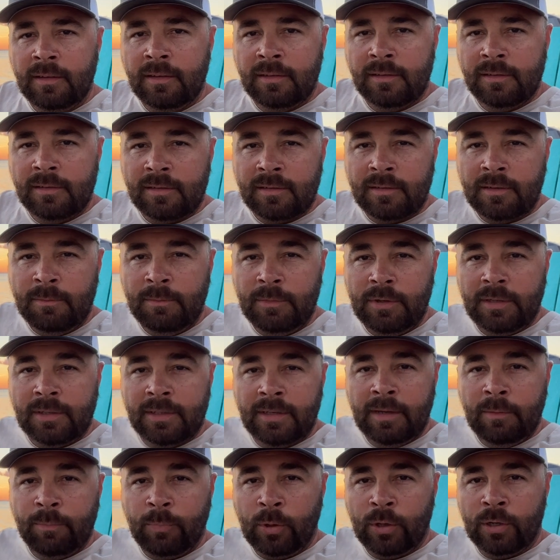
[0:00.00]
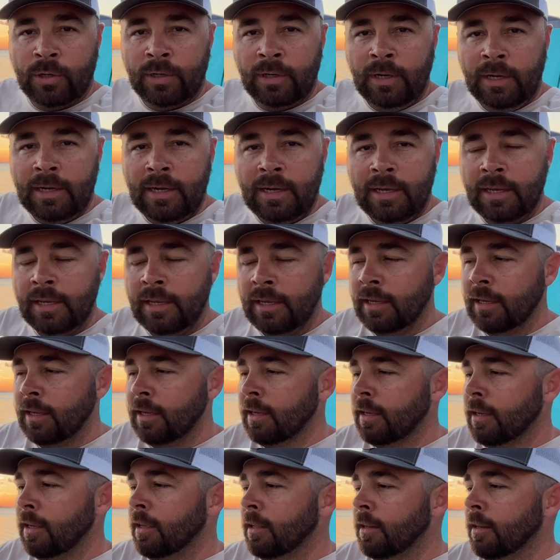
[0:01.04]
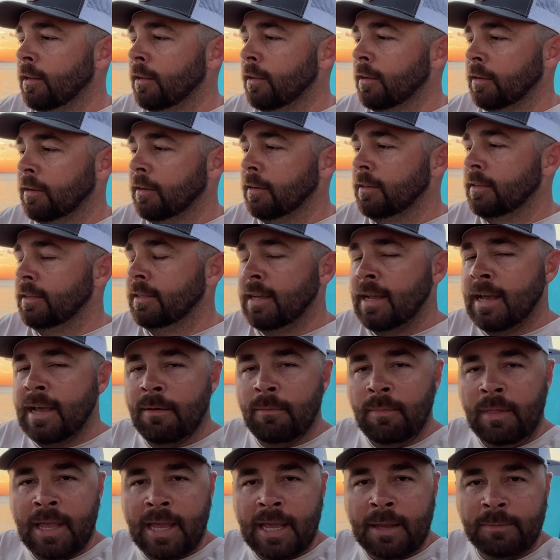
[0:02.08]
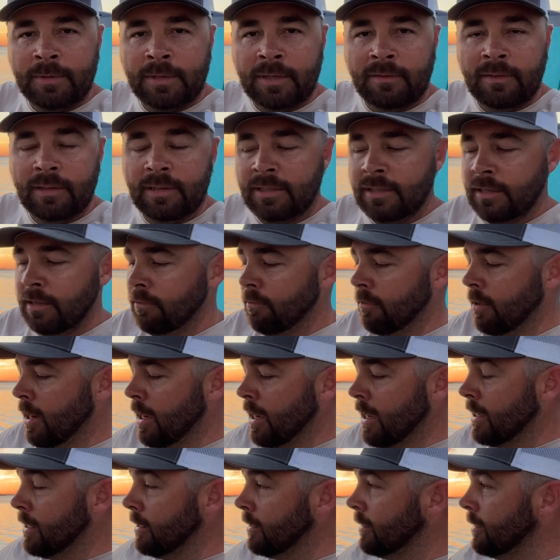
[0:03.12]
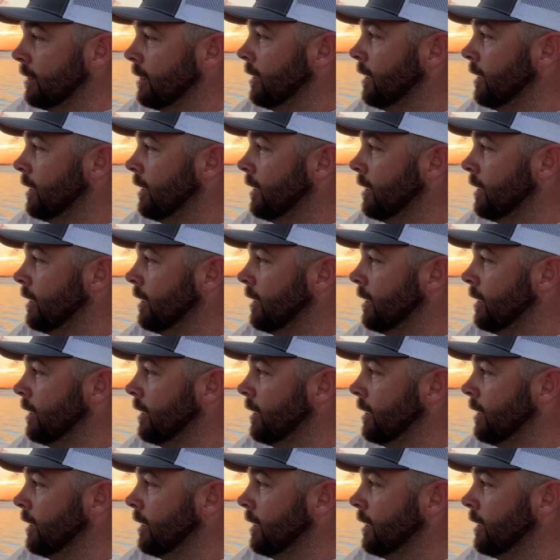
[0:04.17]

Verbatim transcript: So I'm just up early, getting a time lapse of the sunrise,